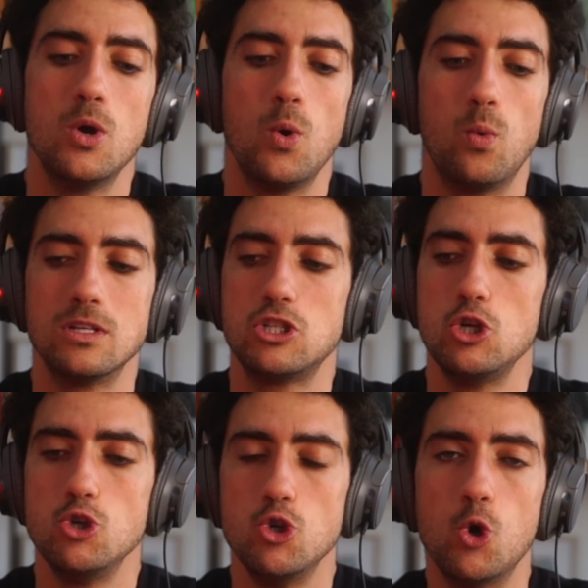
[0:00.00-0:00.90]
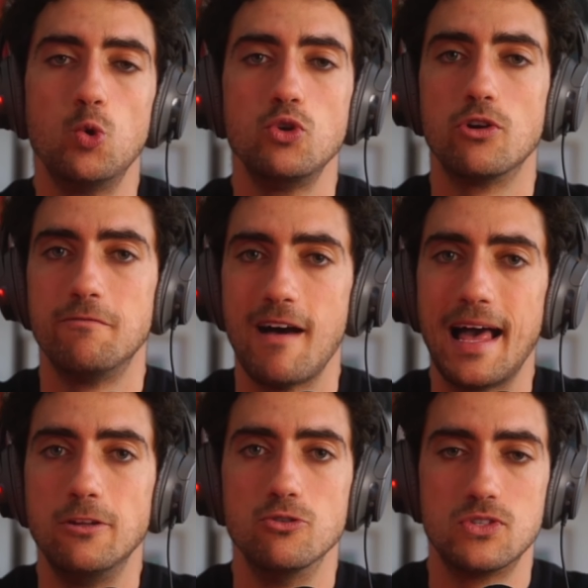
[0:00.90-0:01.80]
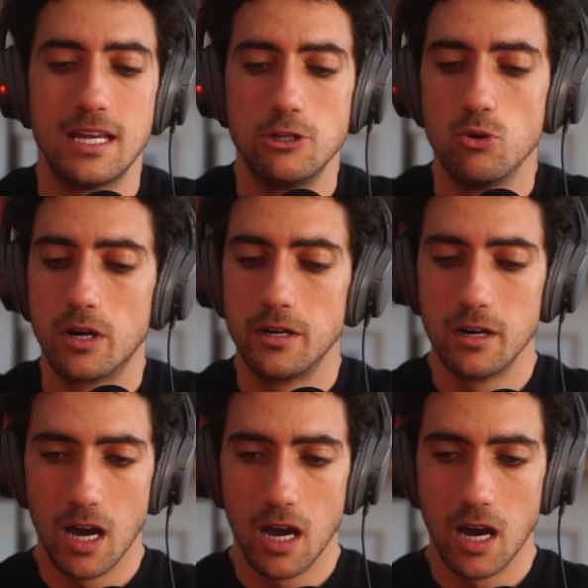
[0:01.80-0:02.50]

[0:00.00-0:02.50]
Once you know your values and you are